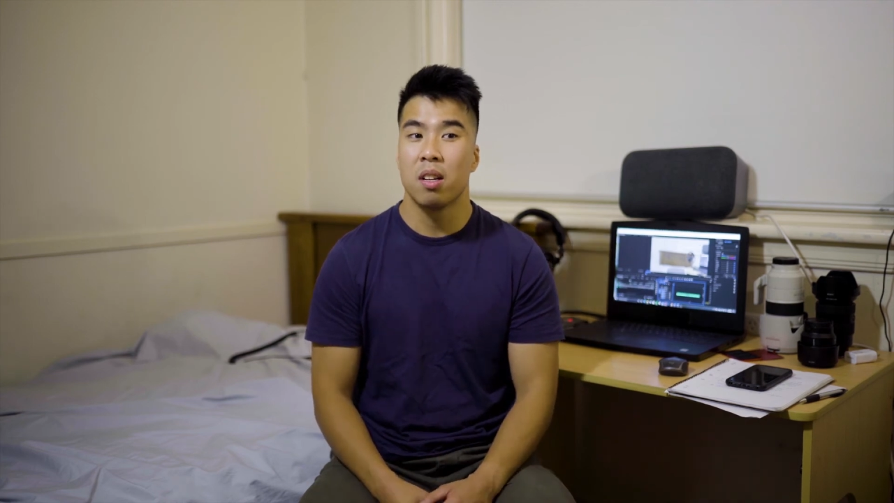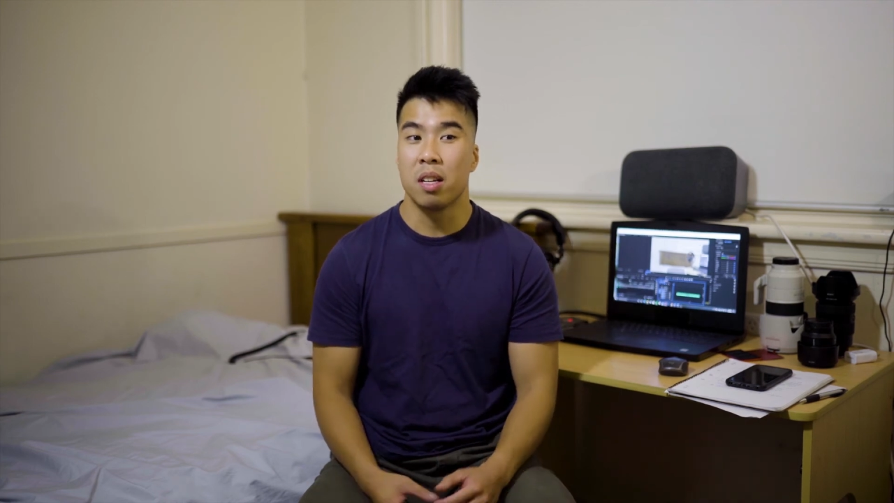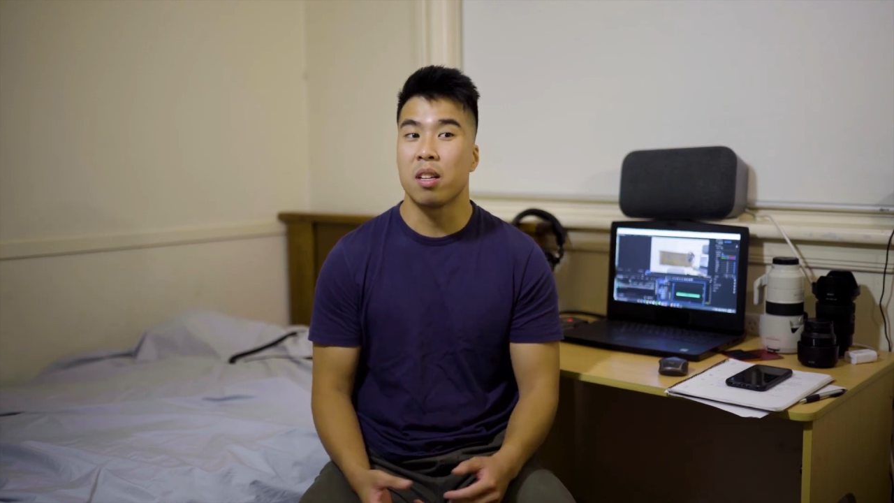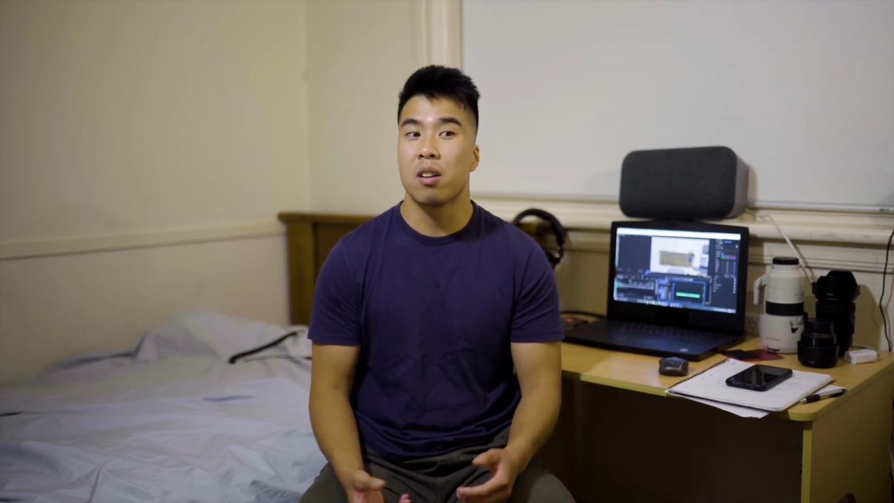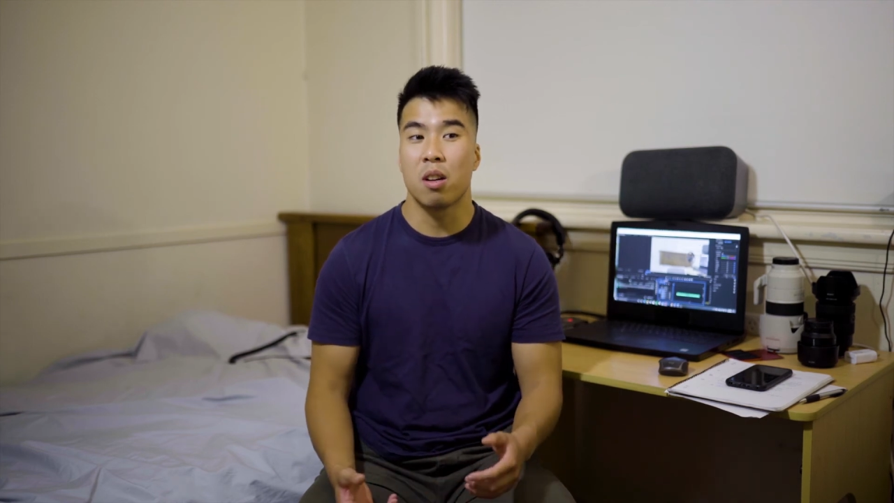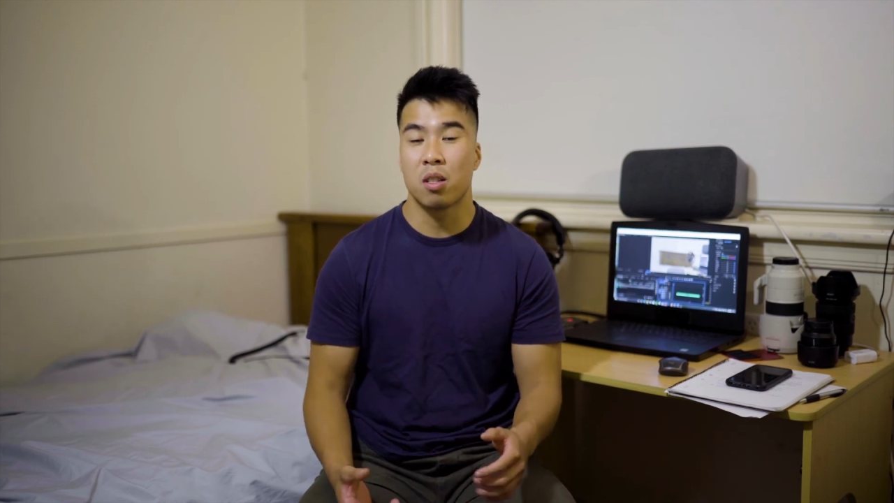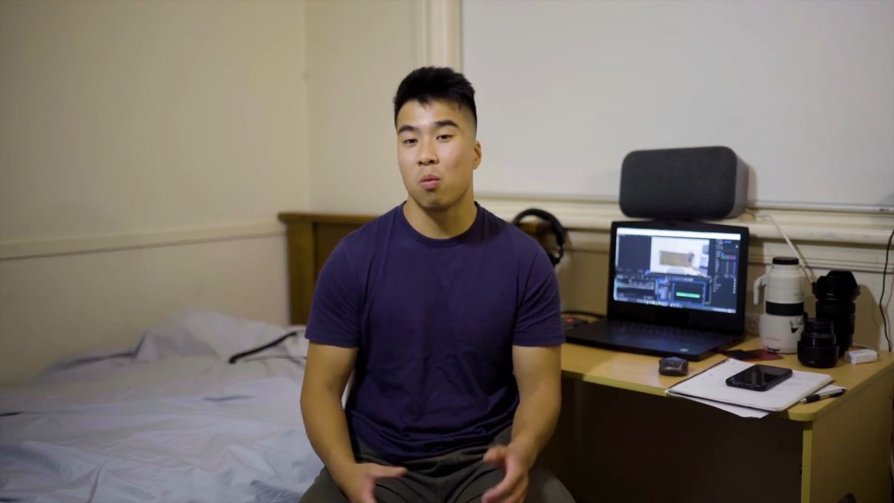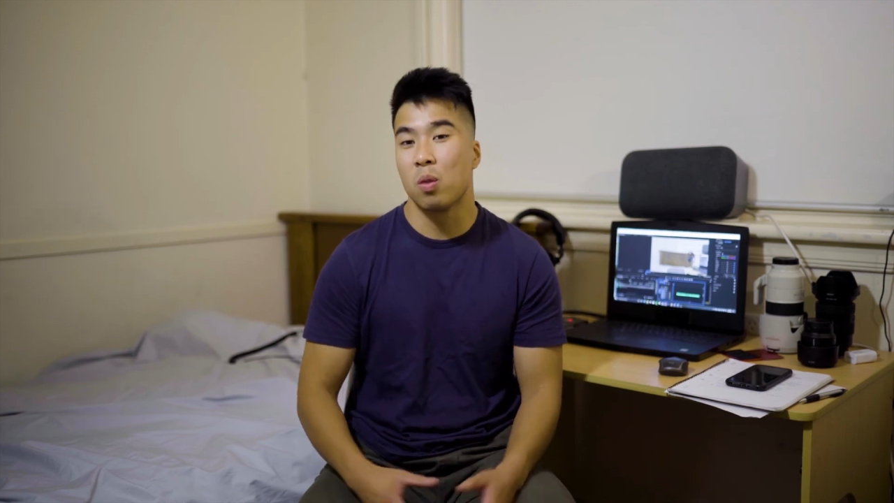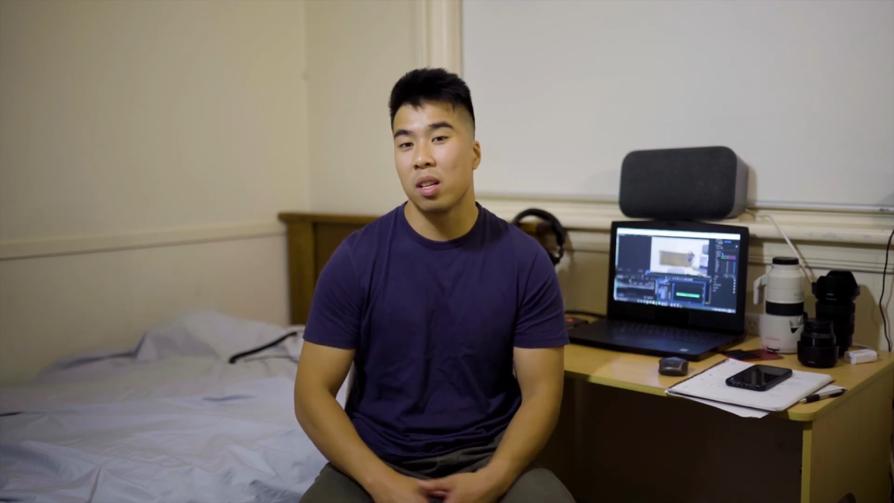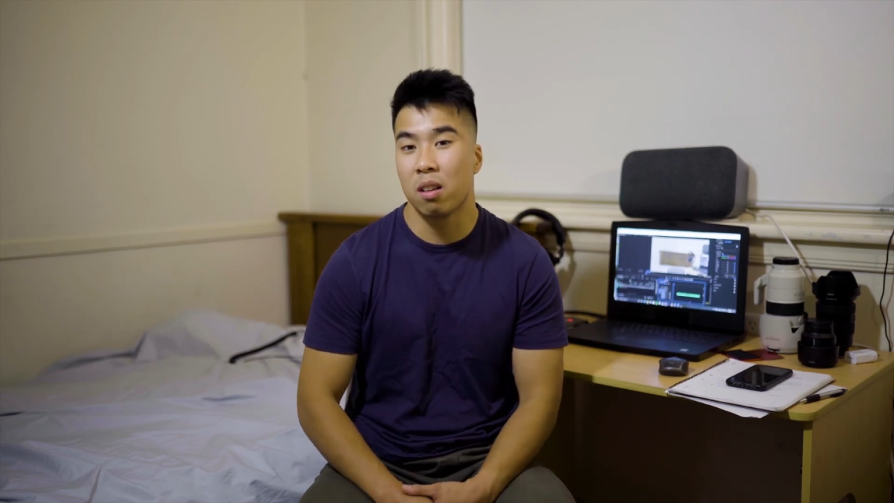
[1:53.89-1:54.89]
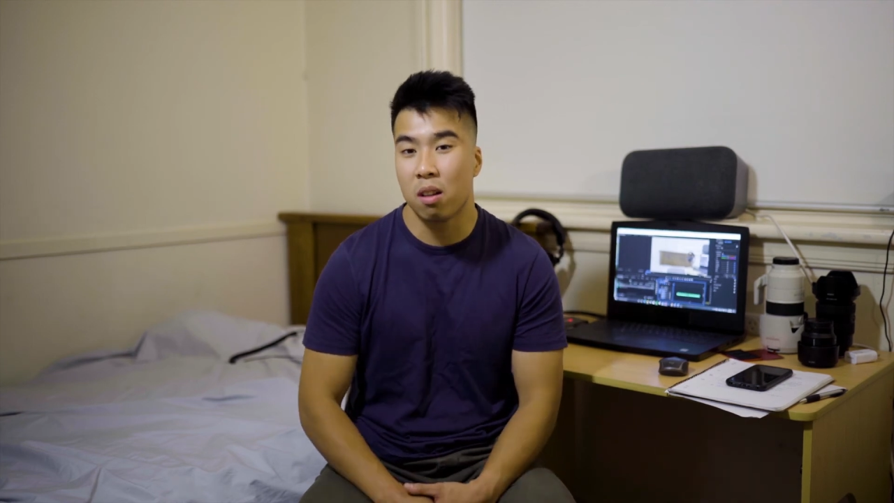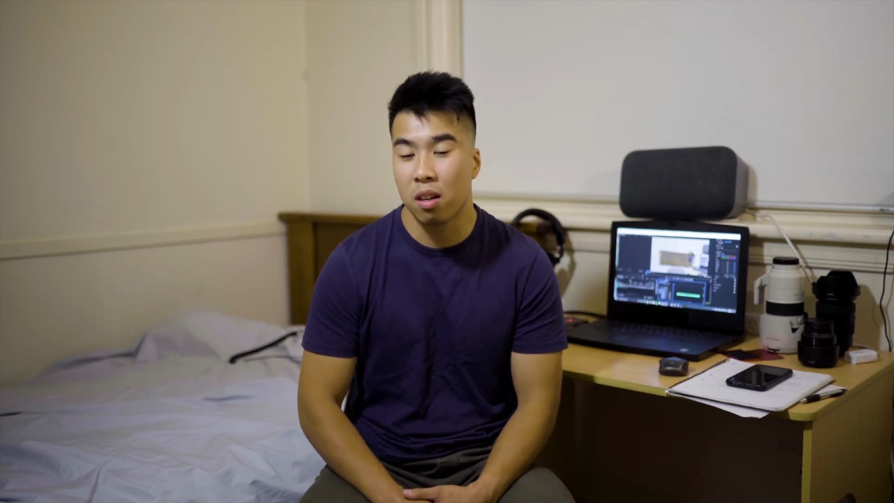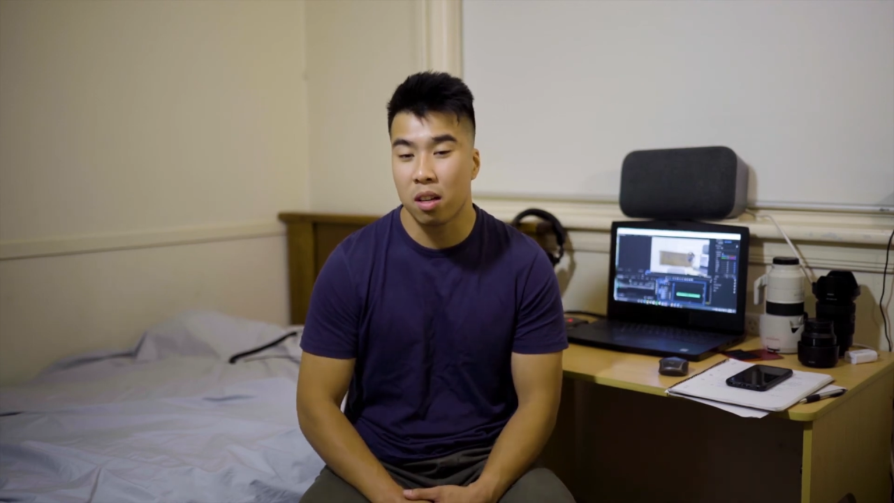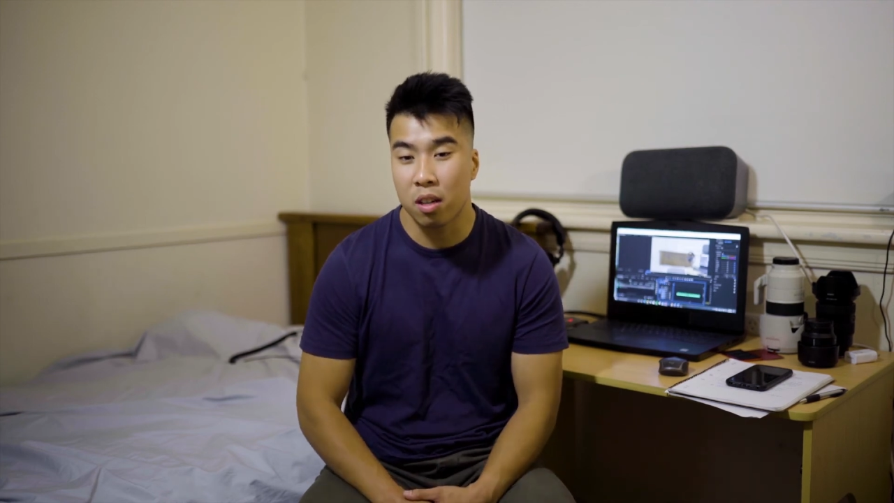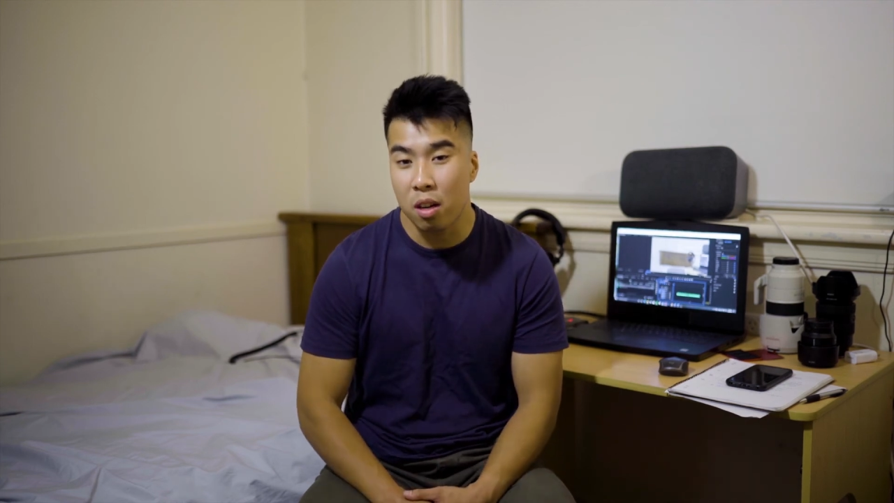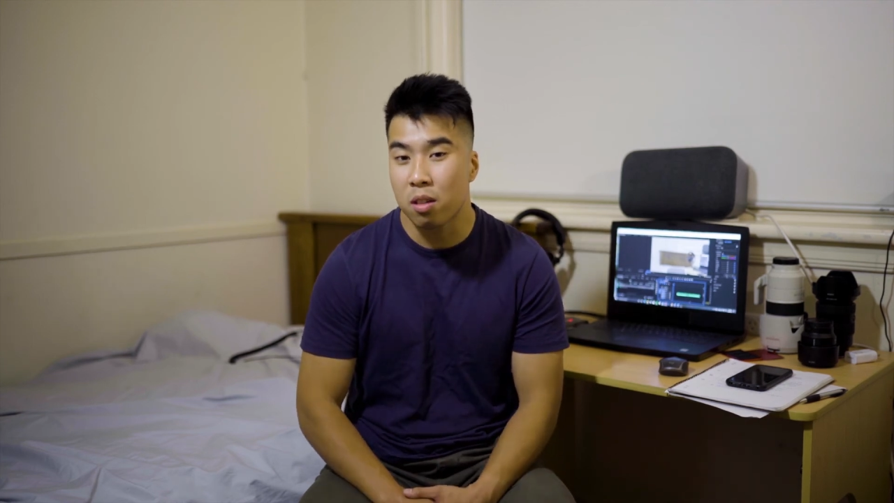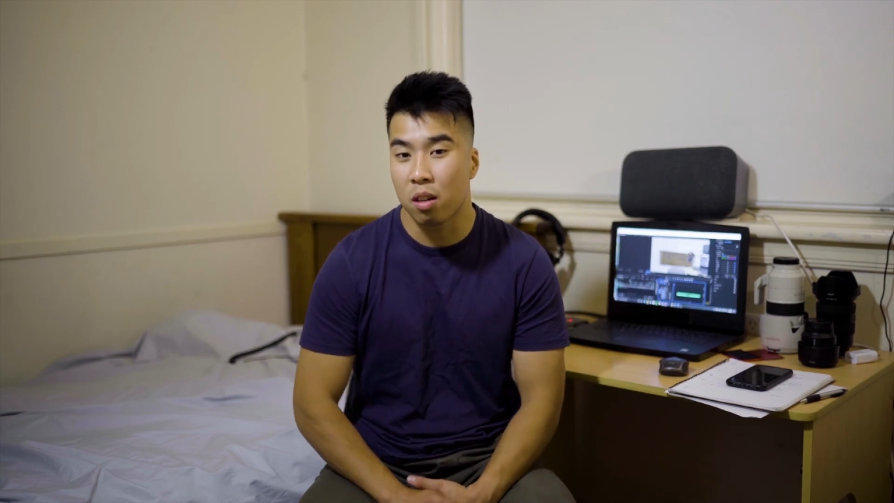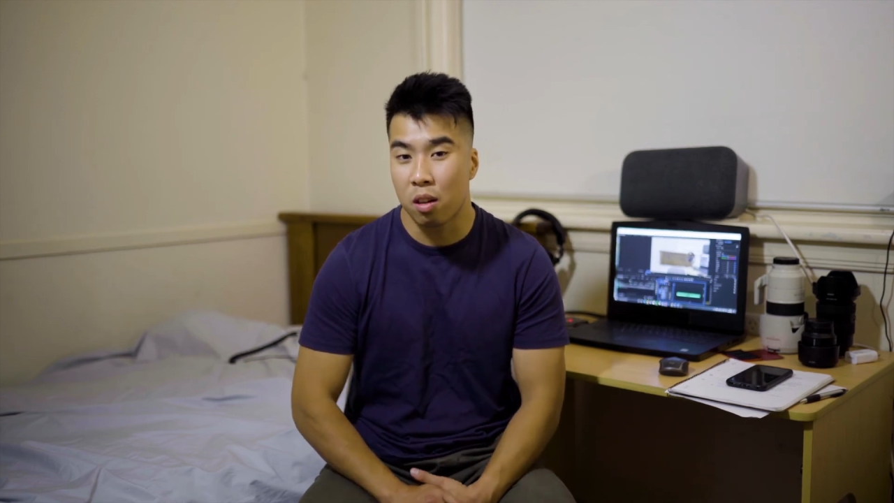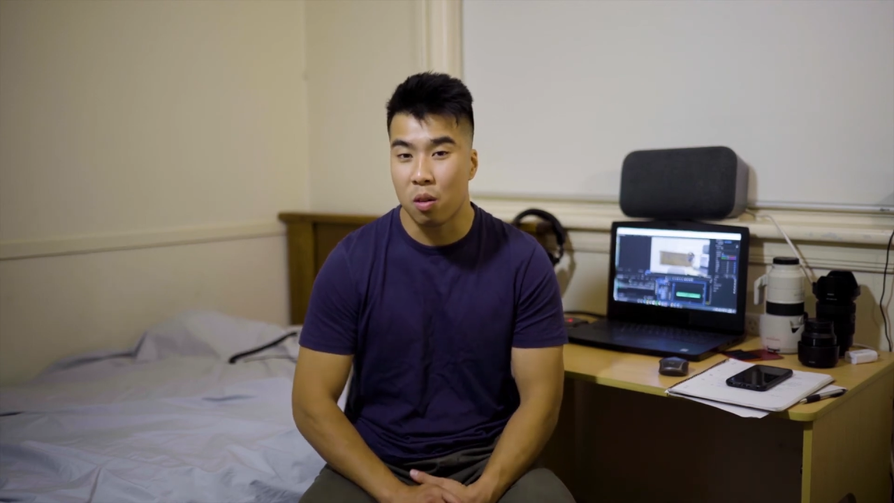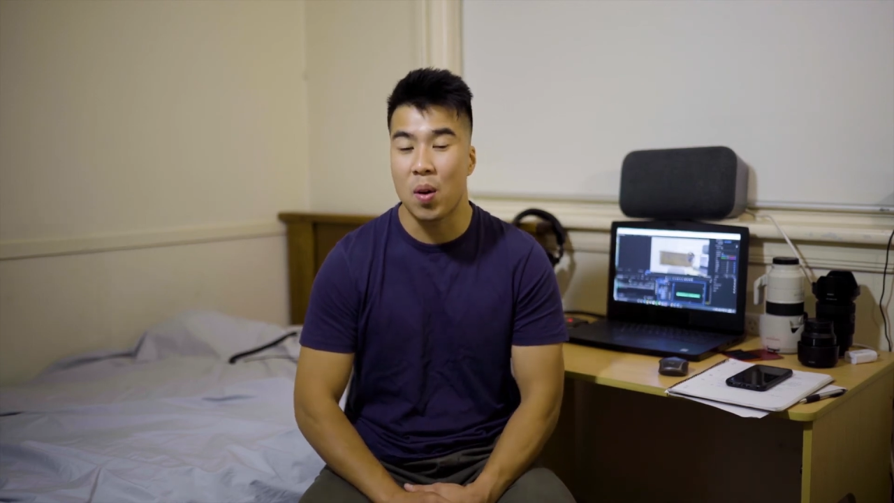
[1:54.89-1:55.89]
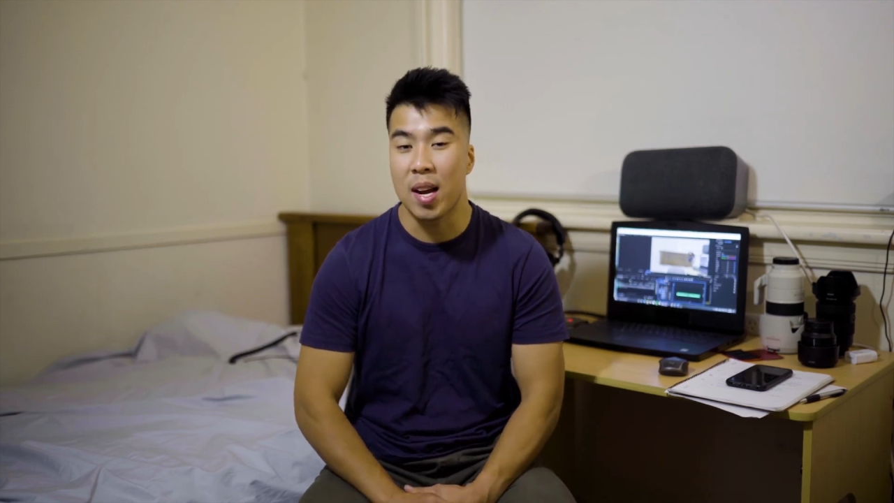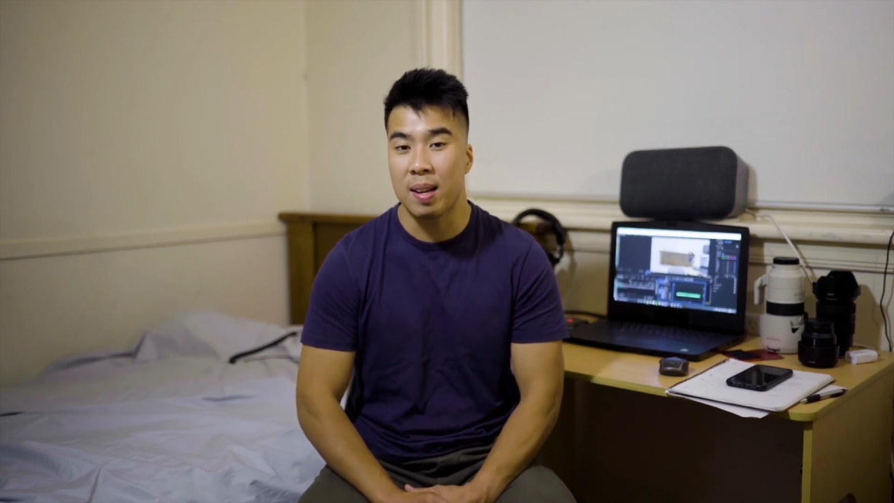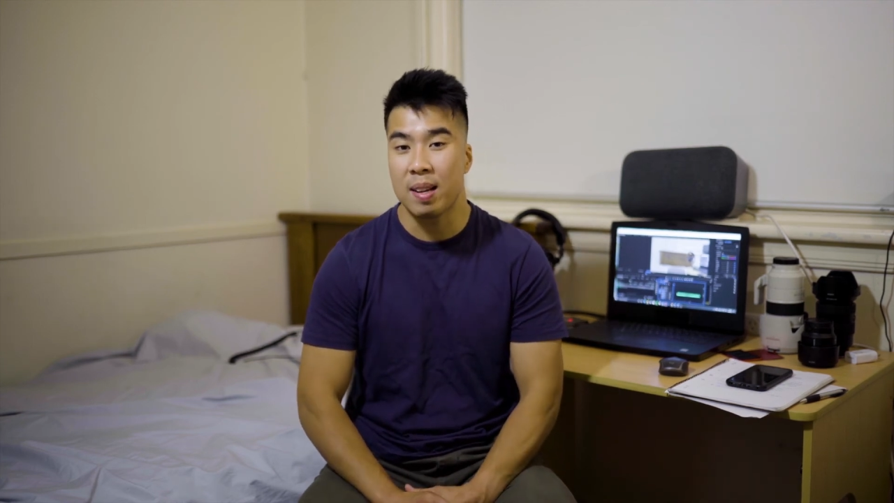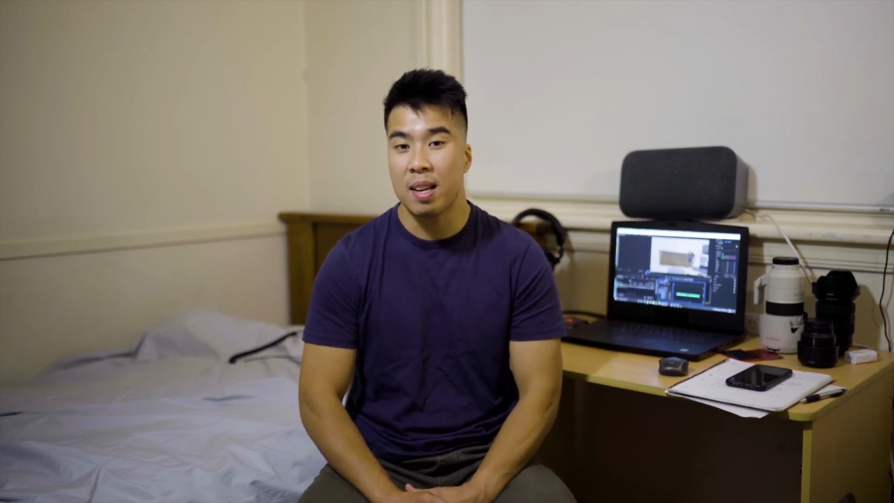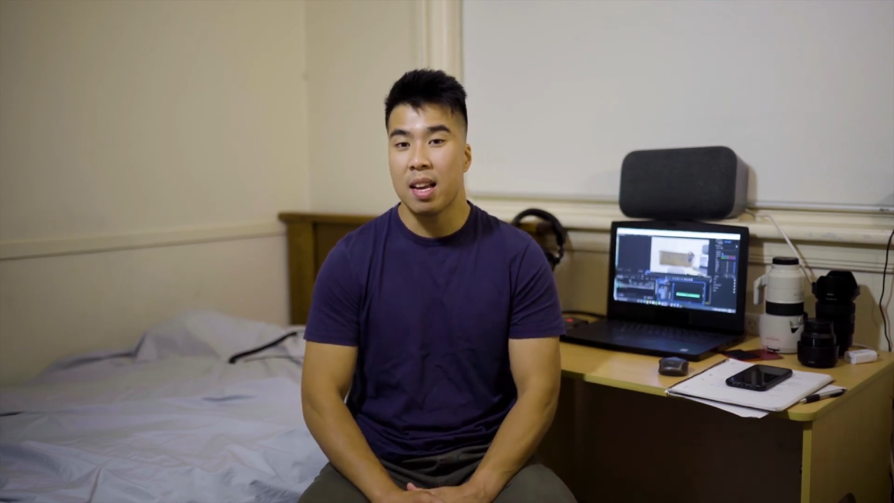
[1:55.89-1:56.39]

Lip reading: it goes a long way.